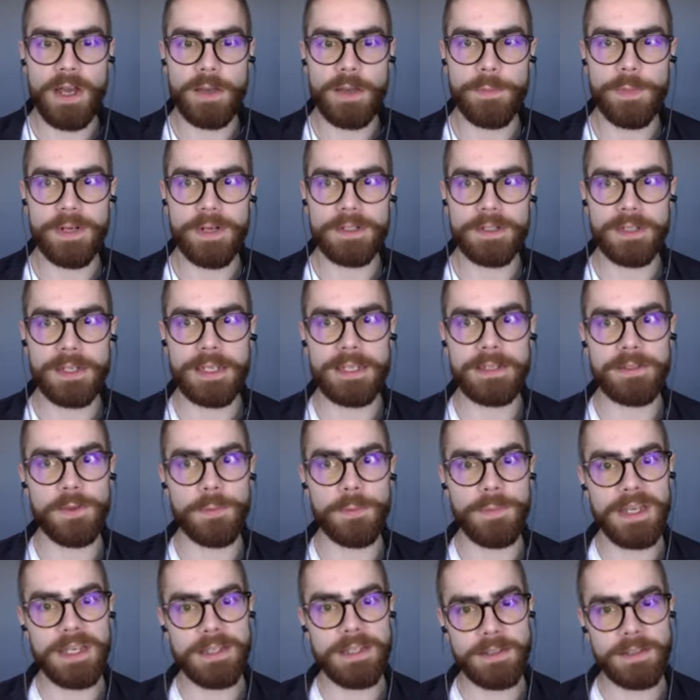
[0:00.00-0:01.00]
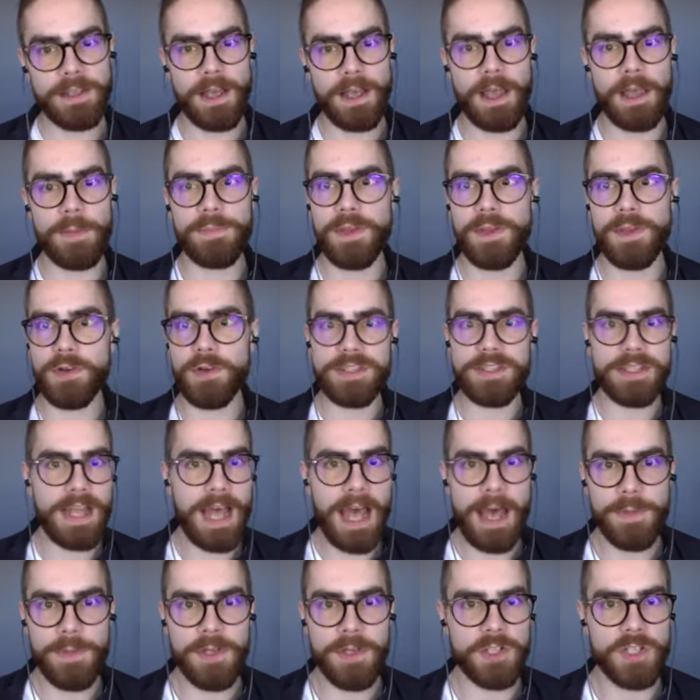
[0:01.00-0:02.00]
But in the meantime, there's
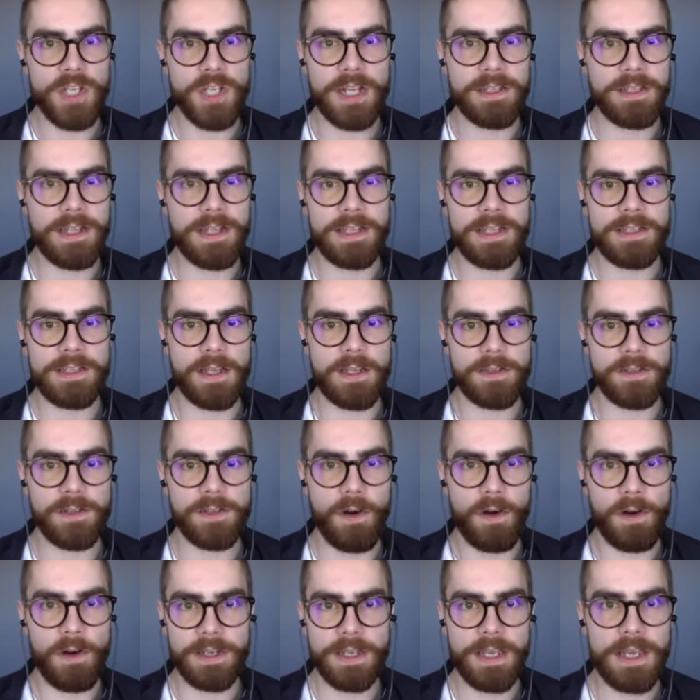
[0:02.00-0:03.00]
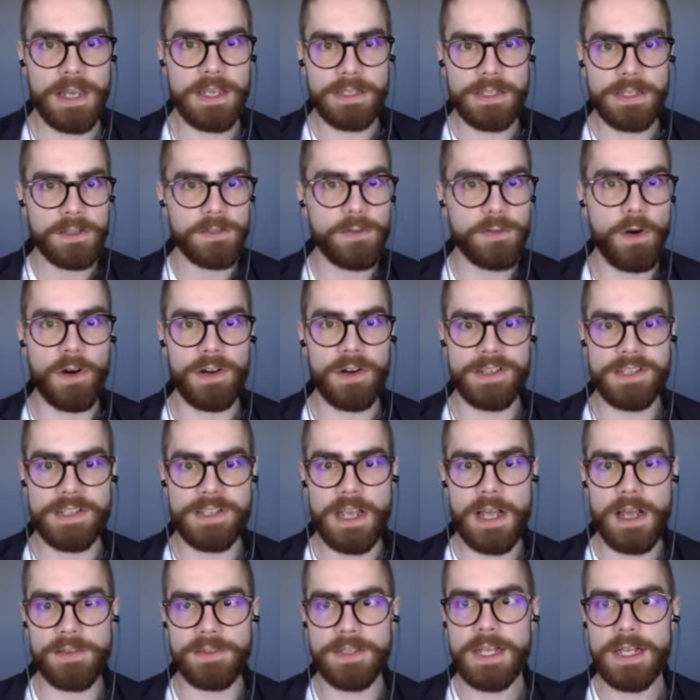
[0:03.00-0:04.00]
damage that's done to our kids and to
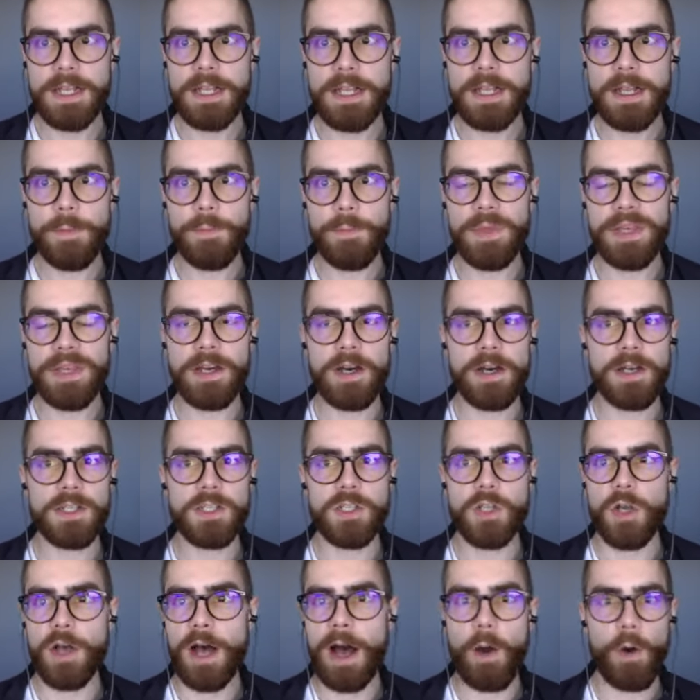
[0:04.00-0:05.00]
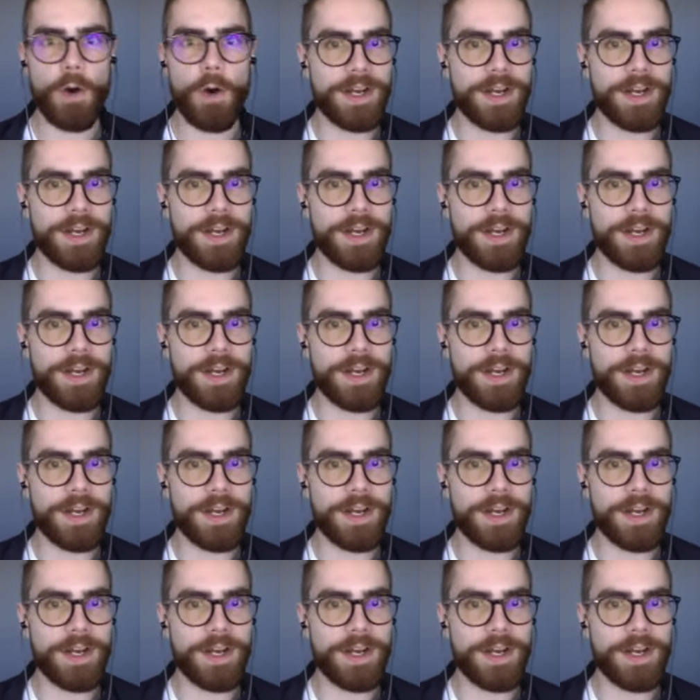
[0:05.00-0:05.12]
ourselves because our